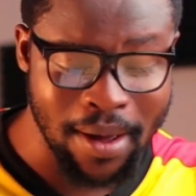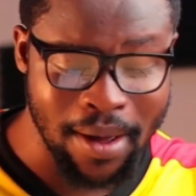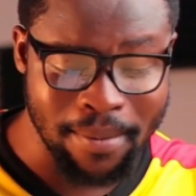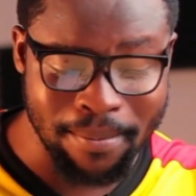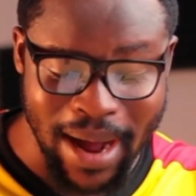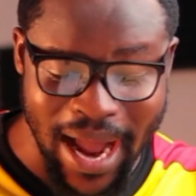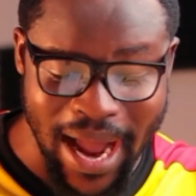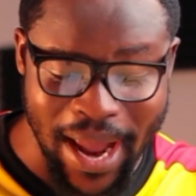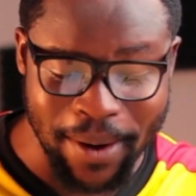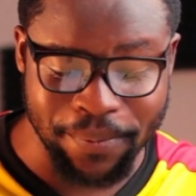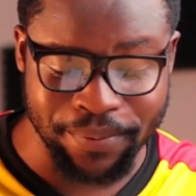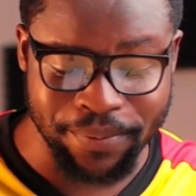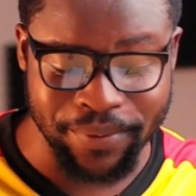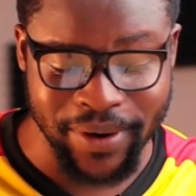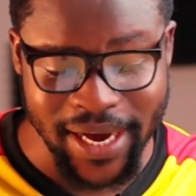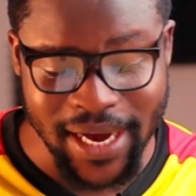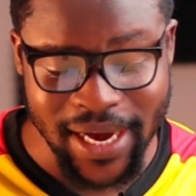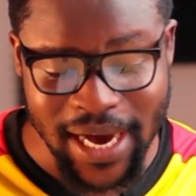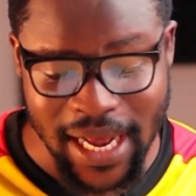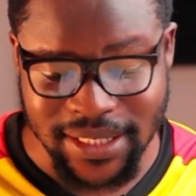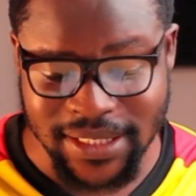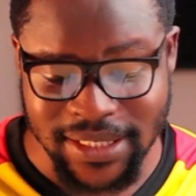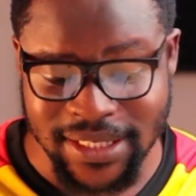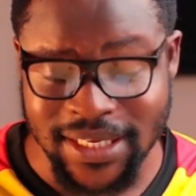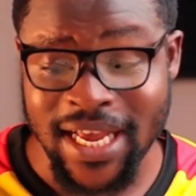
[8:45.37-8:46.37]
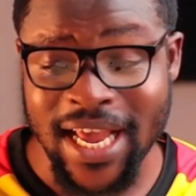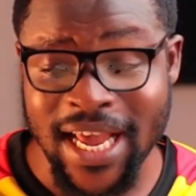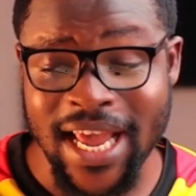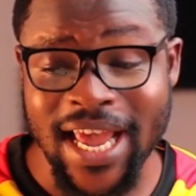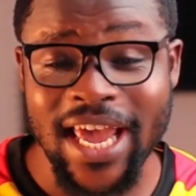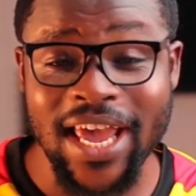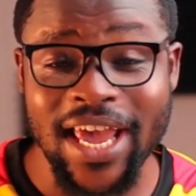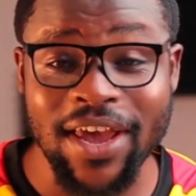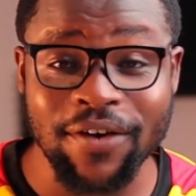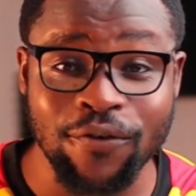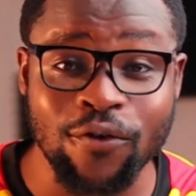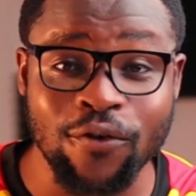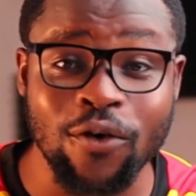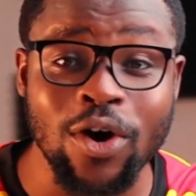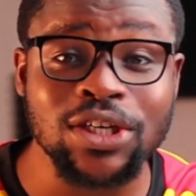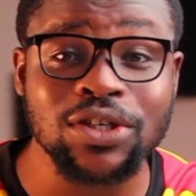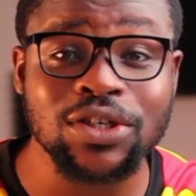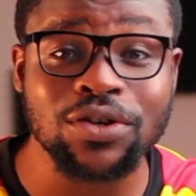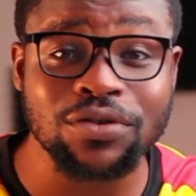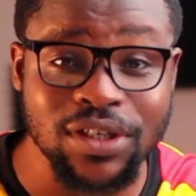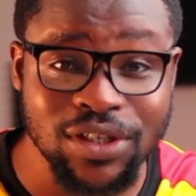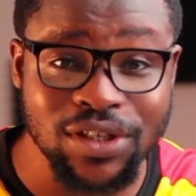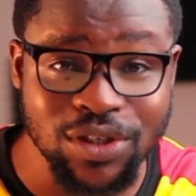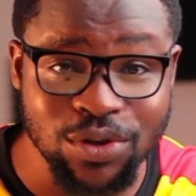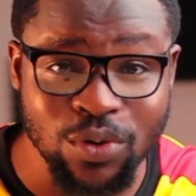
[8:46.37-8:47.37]
But I pray that if Coach
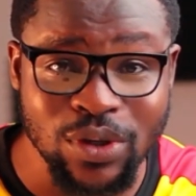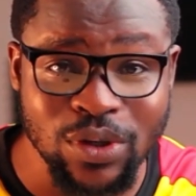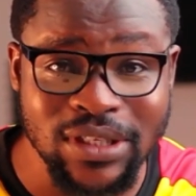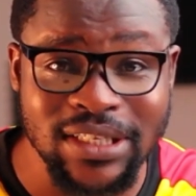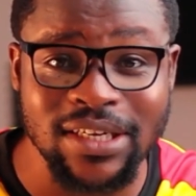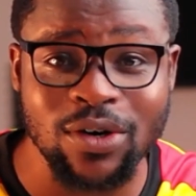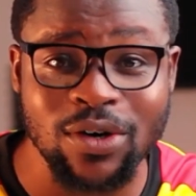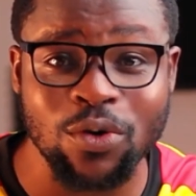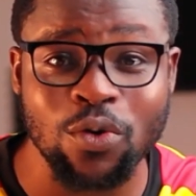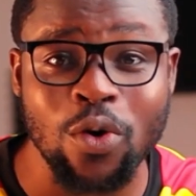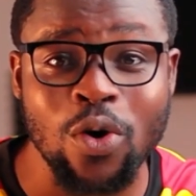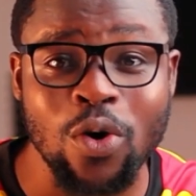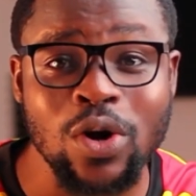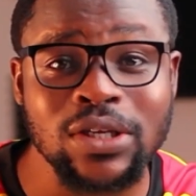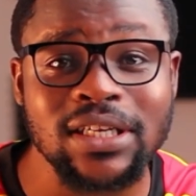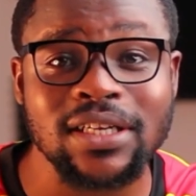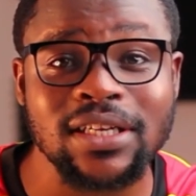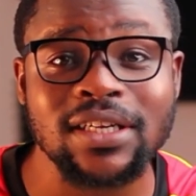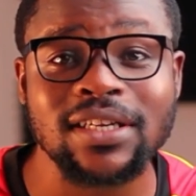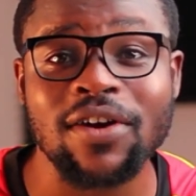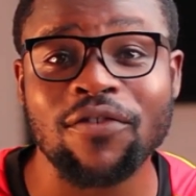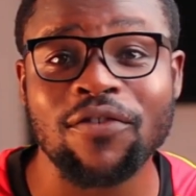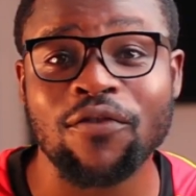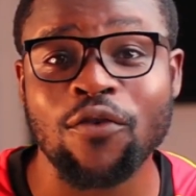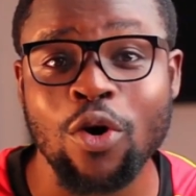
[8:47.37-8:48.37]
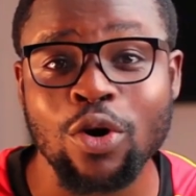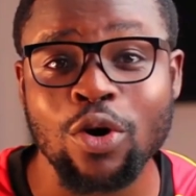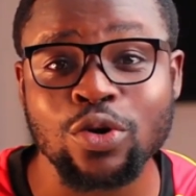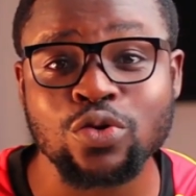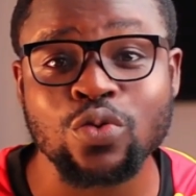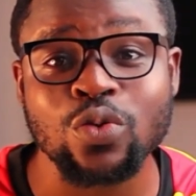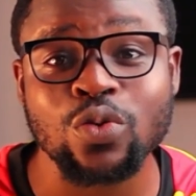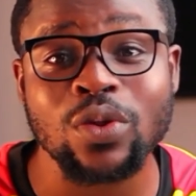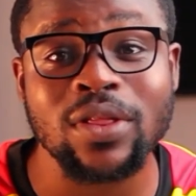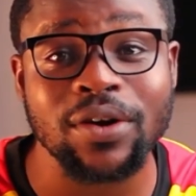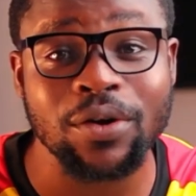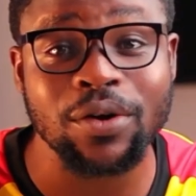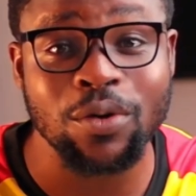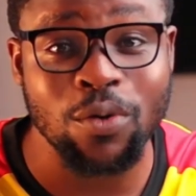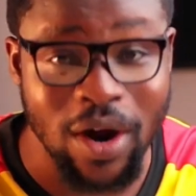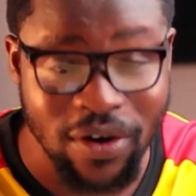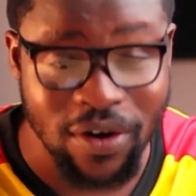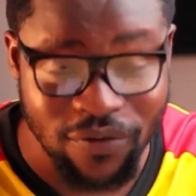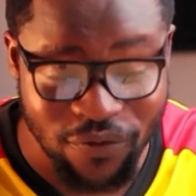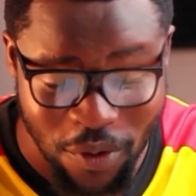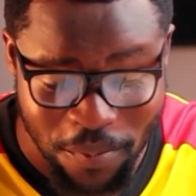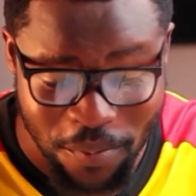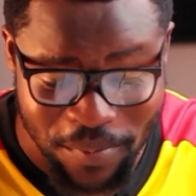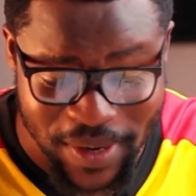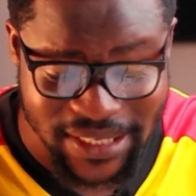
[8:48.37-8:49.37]
Chris Hughton goes in the
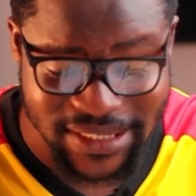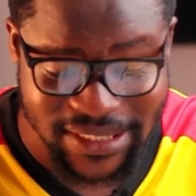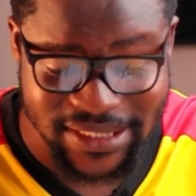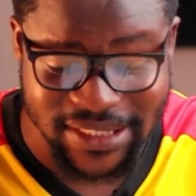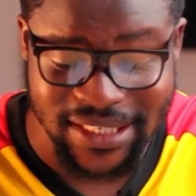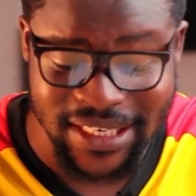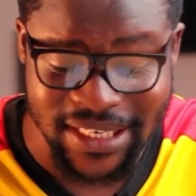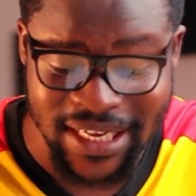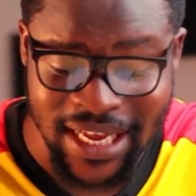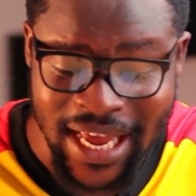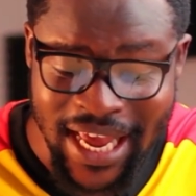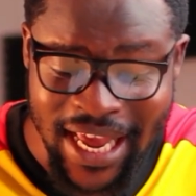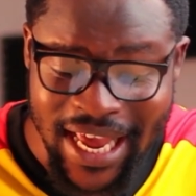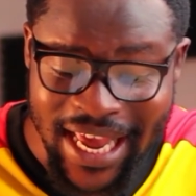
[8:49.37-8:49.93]
4-2-3-1 formation,